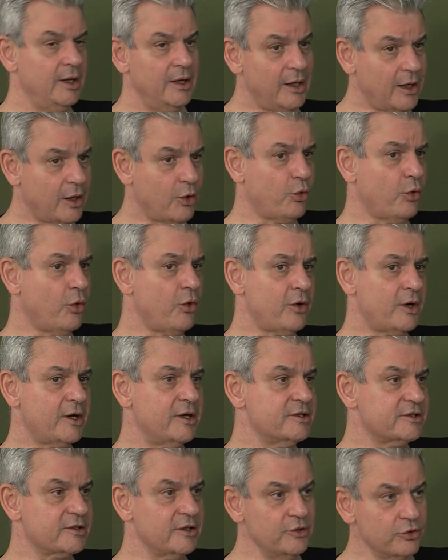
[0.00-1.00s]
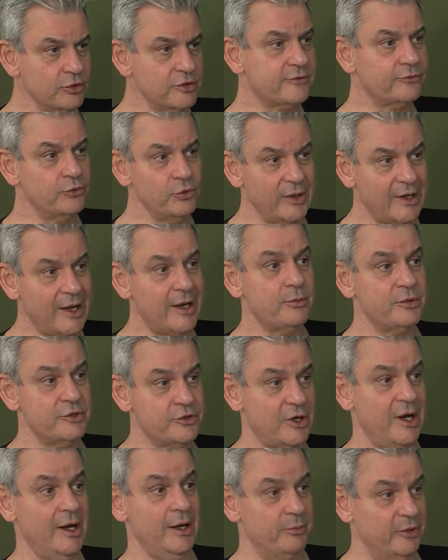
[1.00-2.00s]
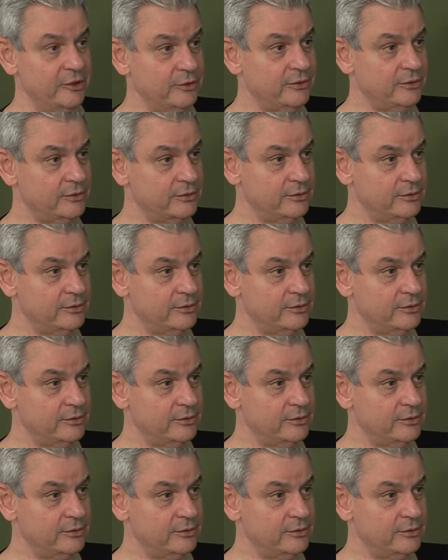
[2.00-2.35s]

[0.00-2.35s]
A quark is a useful language element.